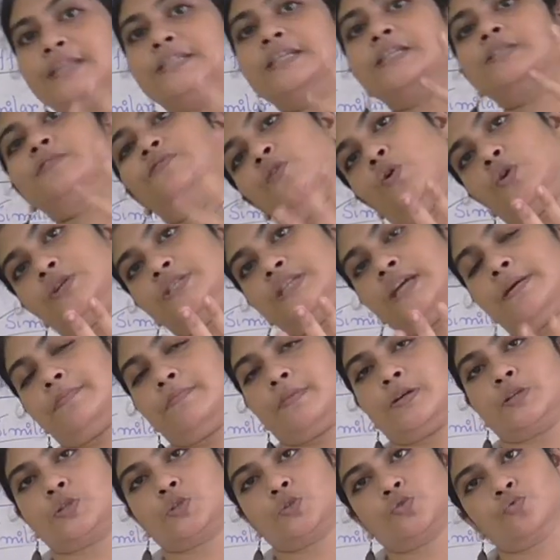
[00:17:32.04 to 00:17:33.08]
It has 4
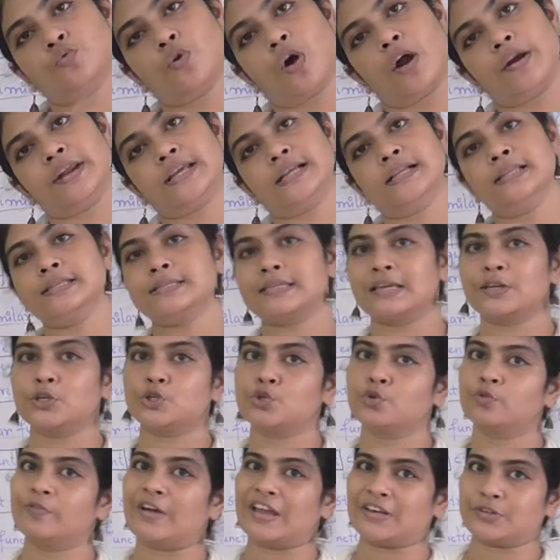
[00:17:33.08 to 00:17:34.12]
chambers, 2 auricles and
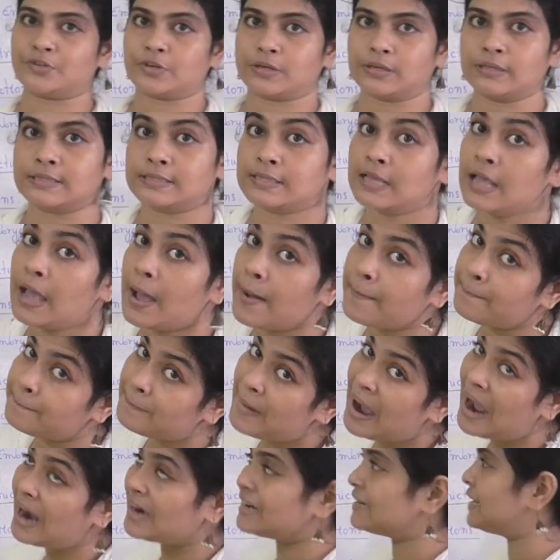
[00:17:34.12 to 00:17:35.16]
2 ventricles.
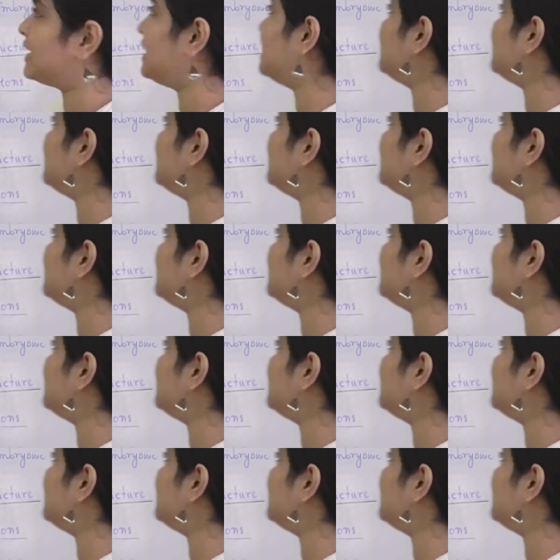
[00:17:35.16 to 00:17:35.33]
But